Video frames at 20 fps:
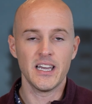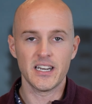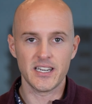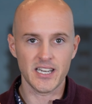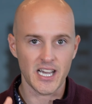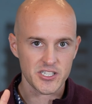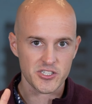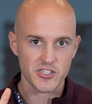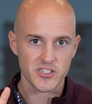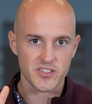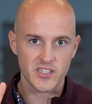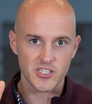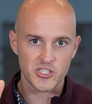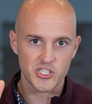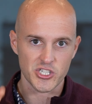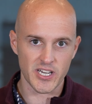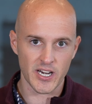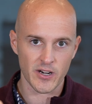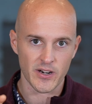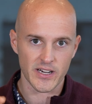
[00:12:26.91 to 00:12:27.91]
not just the
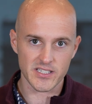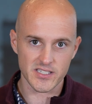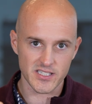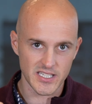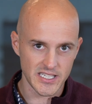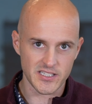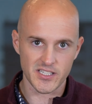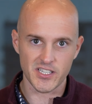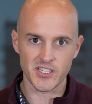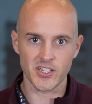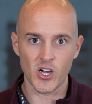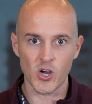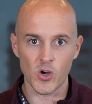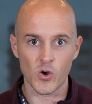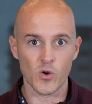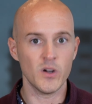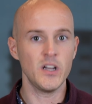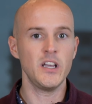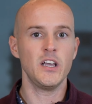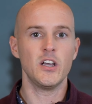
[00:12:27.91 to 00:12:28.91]
generic
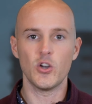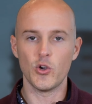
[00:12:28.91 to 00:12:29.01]
CTO